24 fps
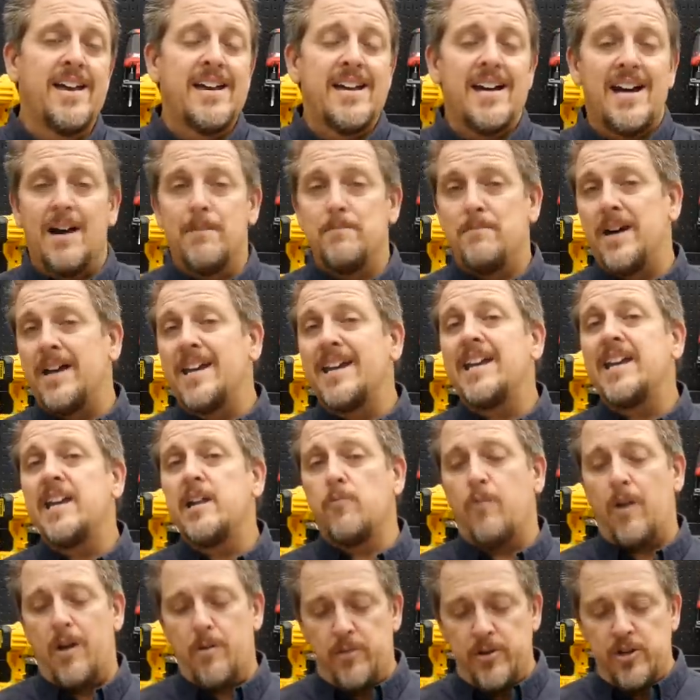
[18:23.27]
Uh, but
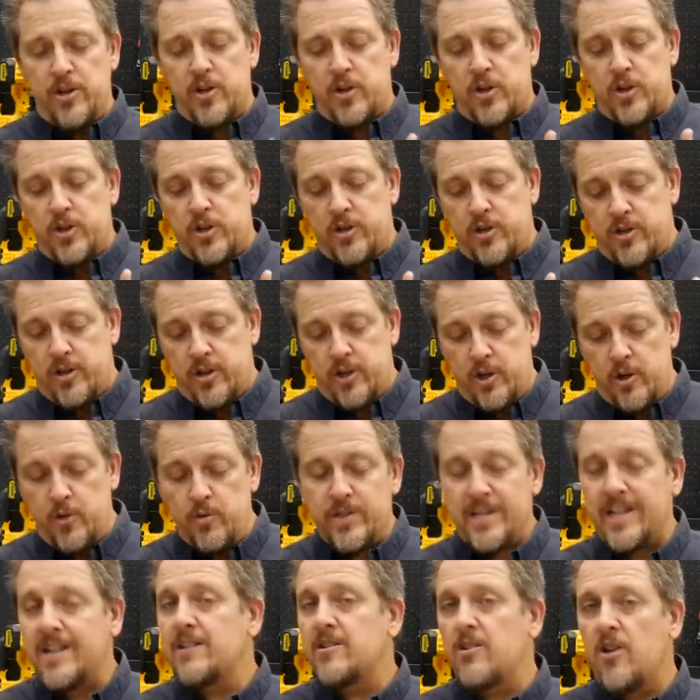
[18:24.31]
anyway, when you're
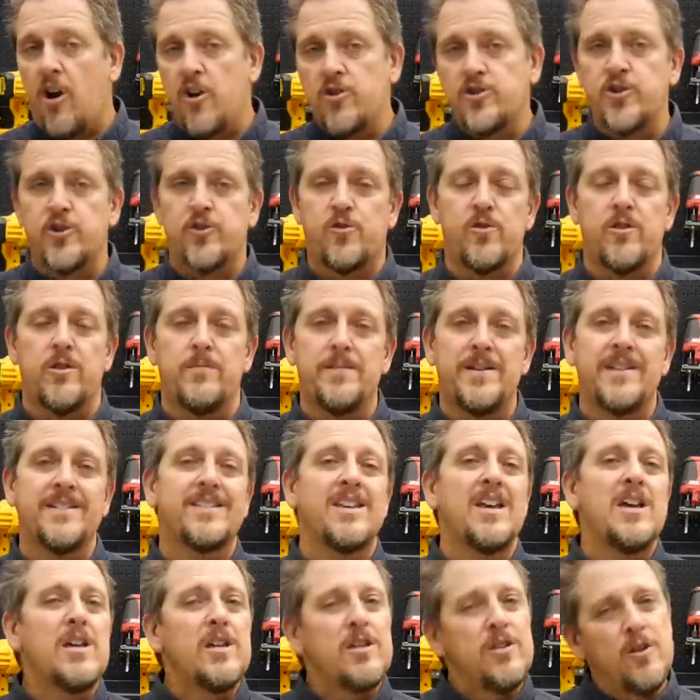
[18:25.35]
using larger drill bits,
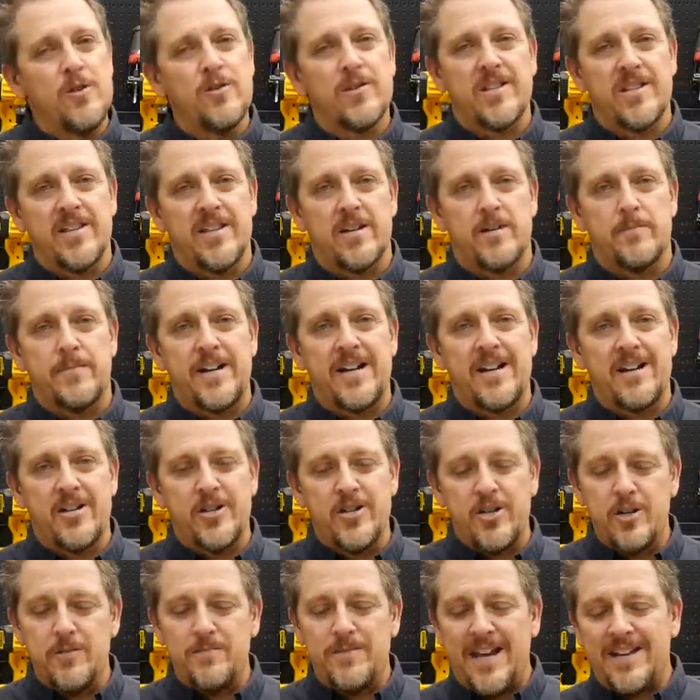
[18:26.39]
use a little bit of
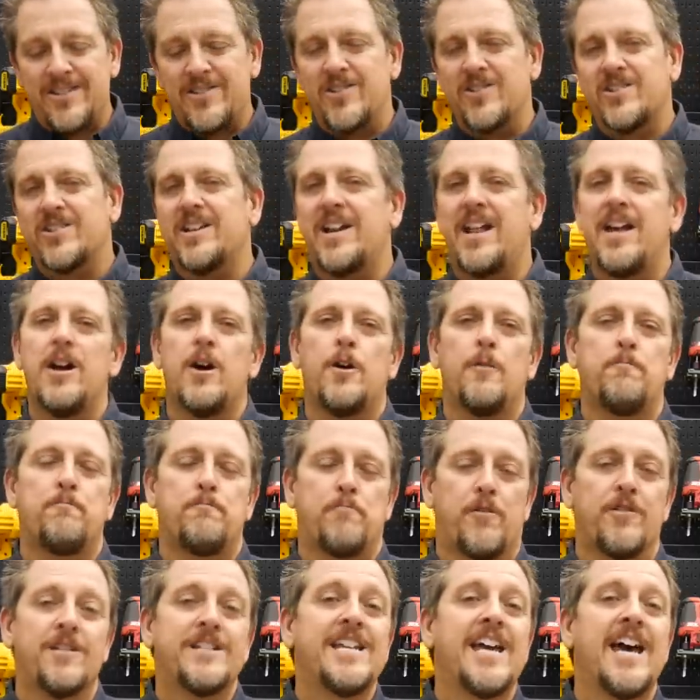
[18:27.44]
lube. That's just going to help
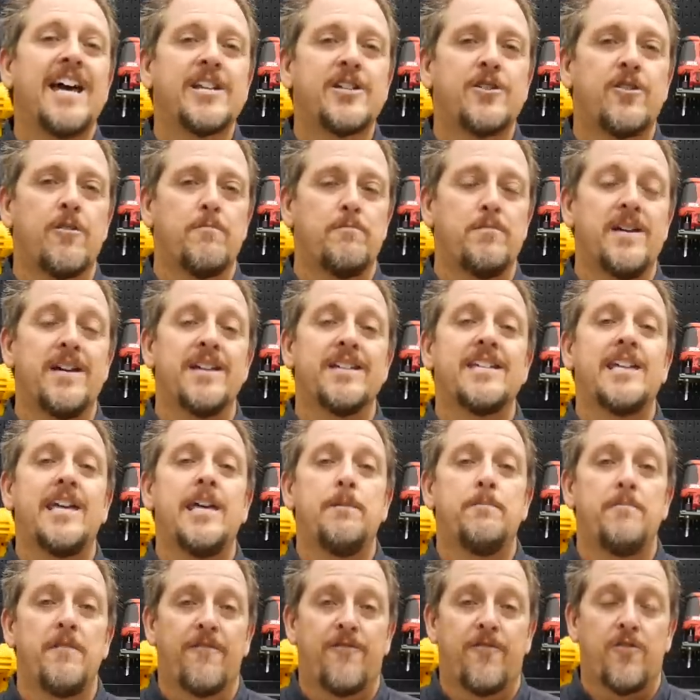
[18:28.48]
protect your bit,
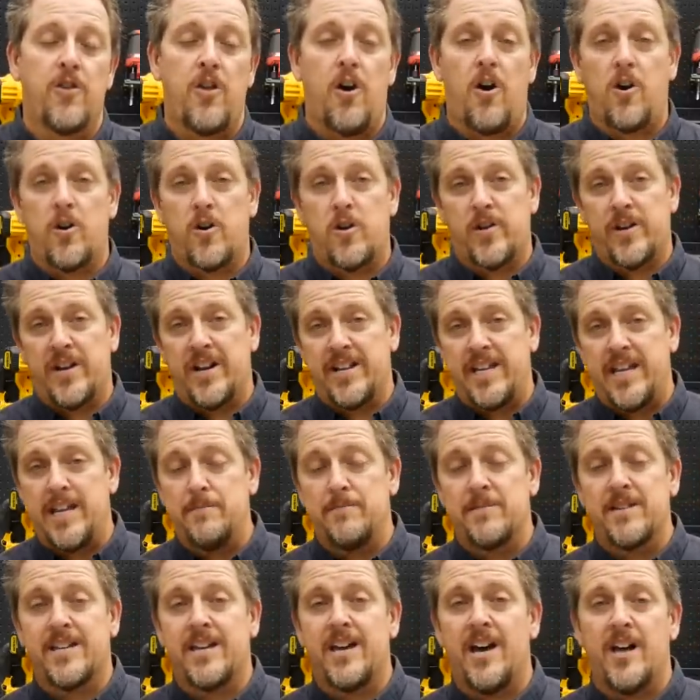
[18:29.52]
keep it for longer, going to keep
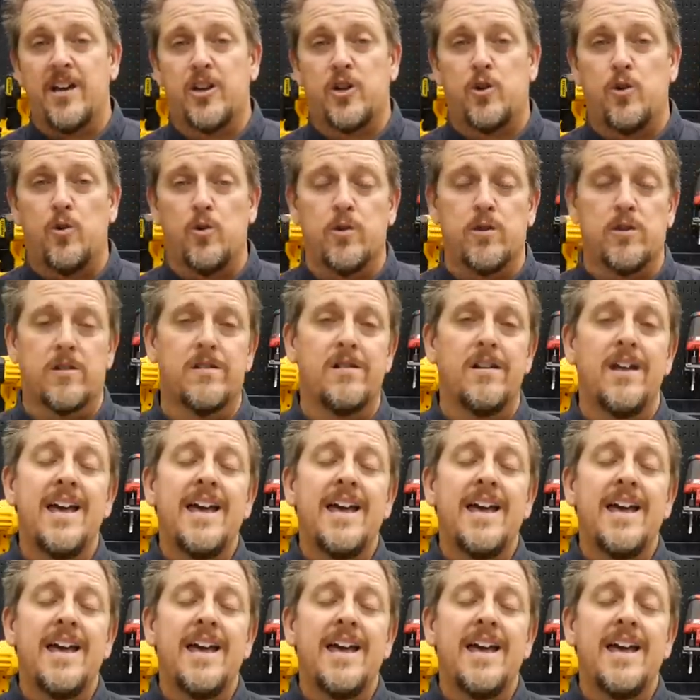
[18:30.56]
the cut cooler